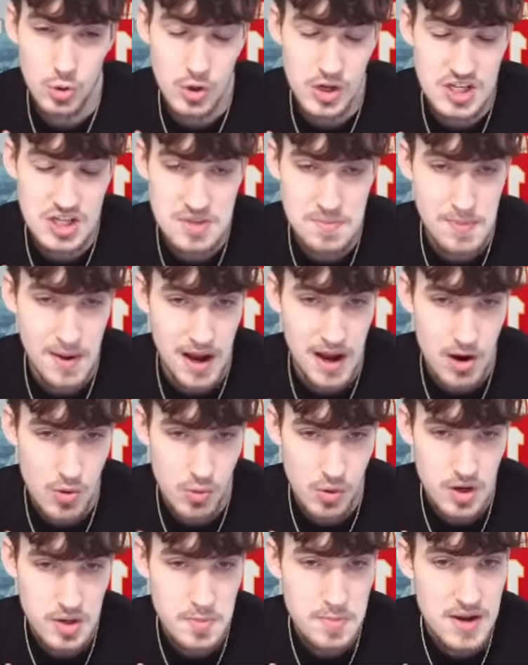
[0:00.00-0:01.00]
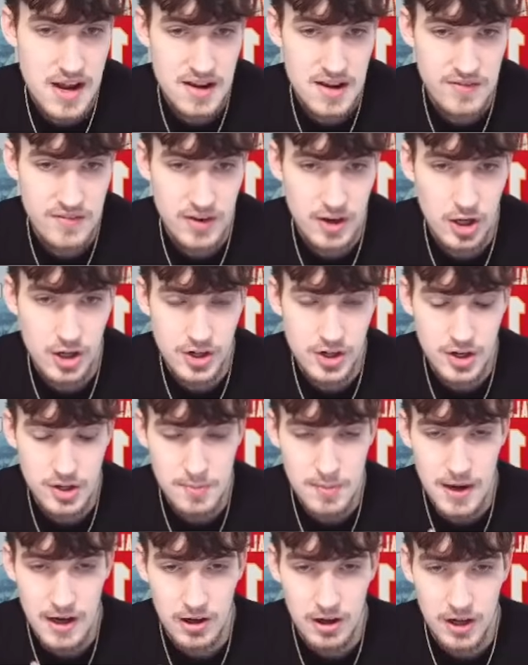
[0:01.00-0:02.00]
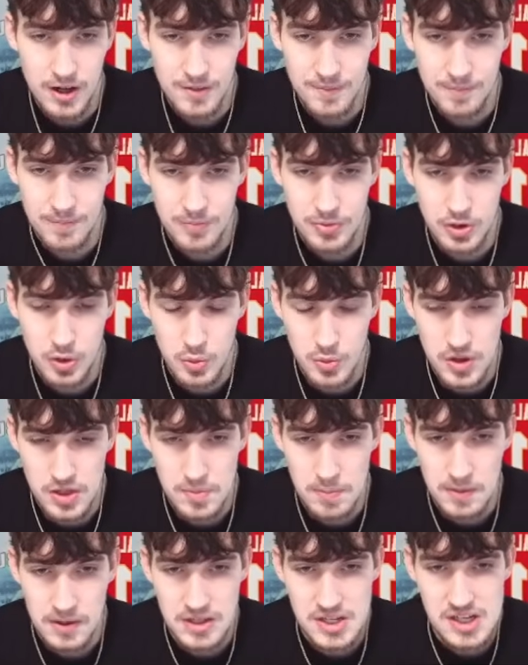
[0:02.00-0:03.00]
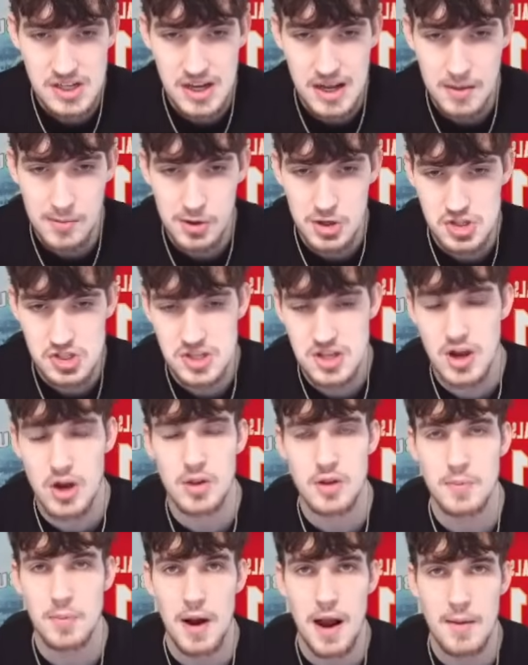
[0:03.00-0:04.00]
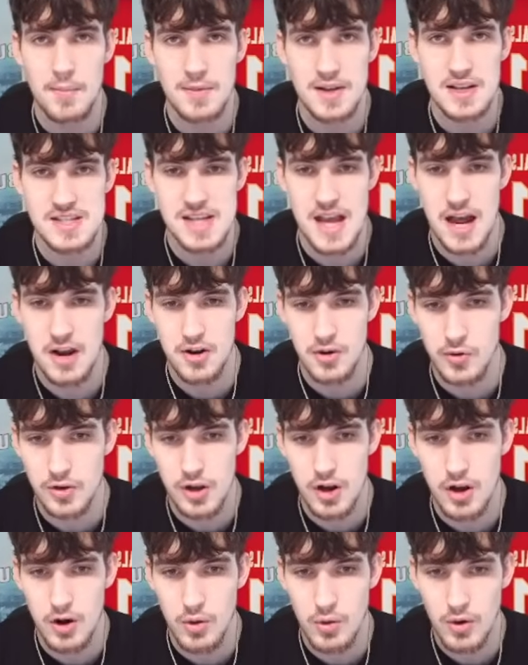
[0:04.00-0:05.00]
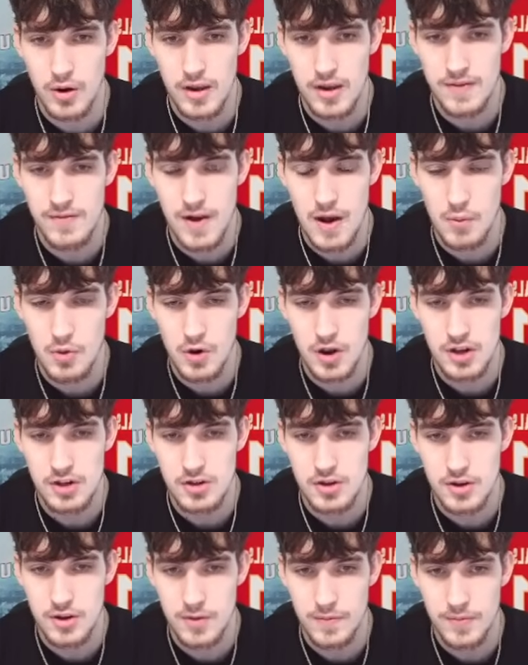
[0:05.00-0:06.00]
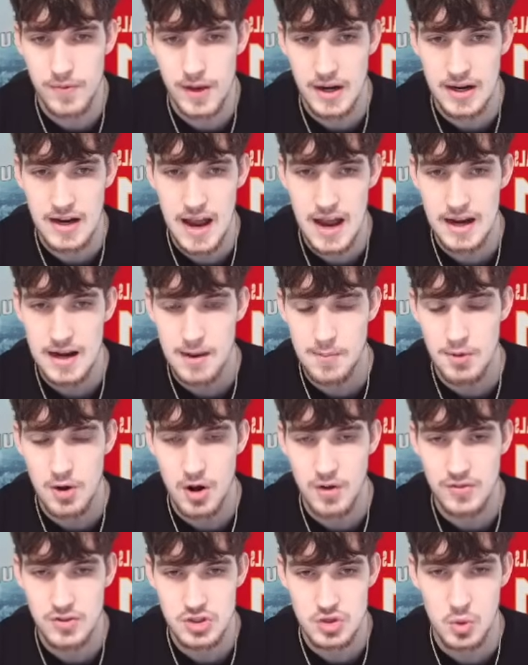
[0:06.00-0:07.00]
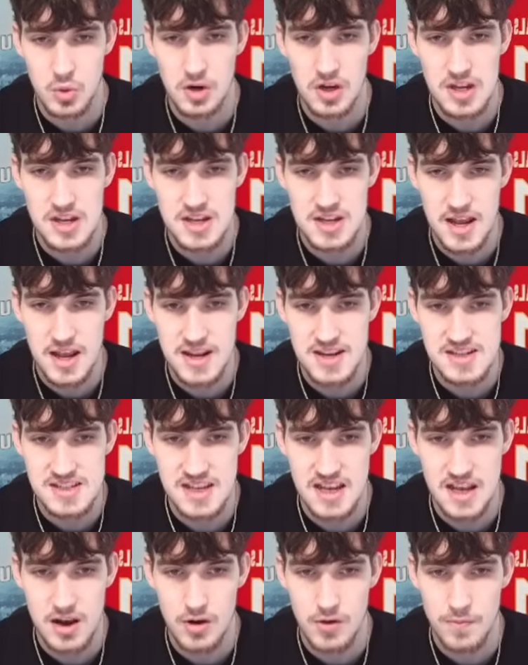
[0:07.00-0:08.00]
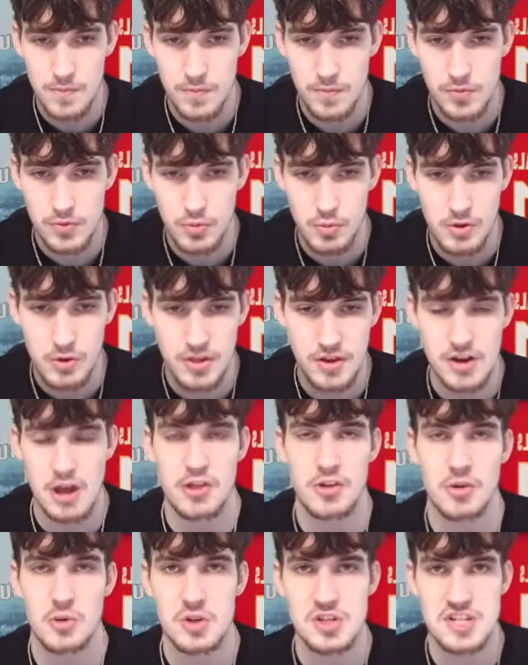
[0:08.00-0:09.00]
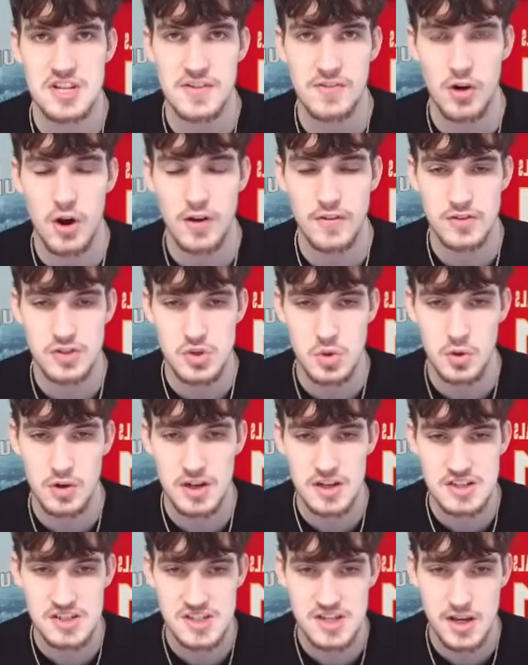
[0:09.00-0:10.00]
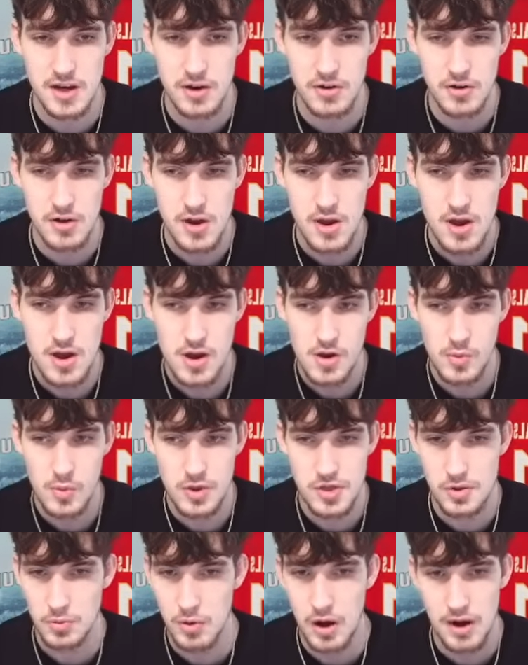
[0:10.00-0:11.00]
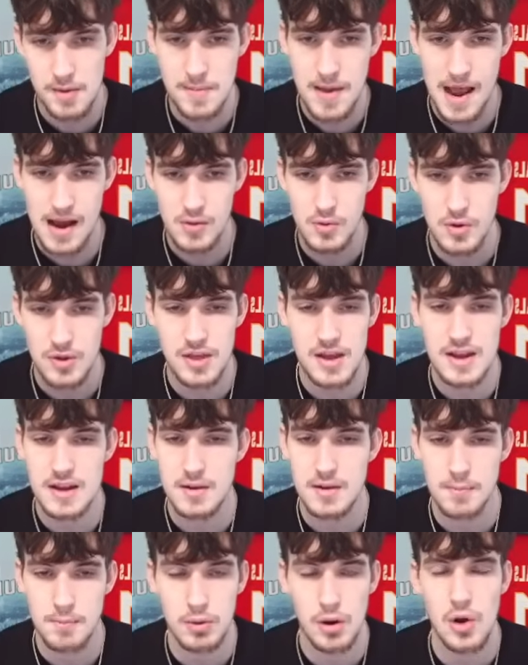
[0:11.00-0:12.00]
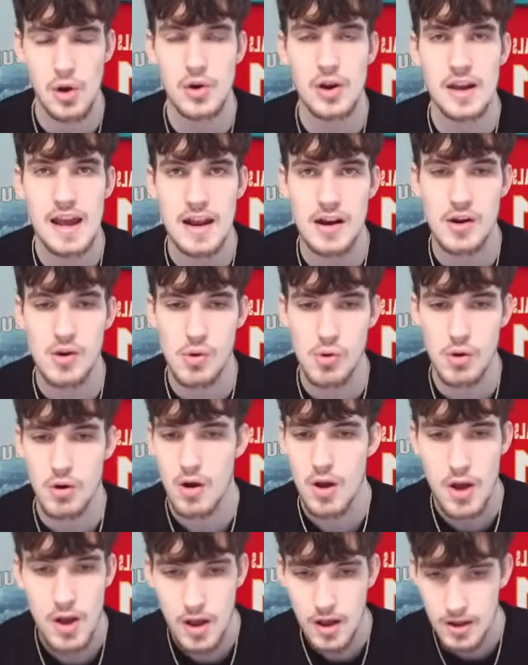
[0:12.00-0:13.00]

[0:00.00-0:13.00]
Chris Bell would be a very good pairing with Malik Neighbors. The only problem is I don't know if I want a guy coming off a torn ACL with another receiver off a torn ACL with a running back with a broken ankle.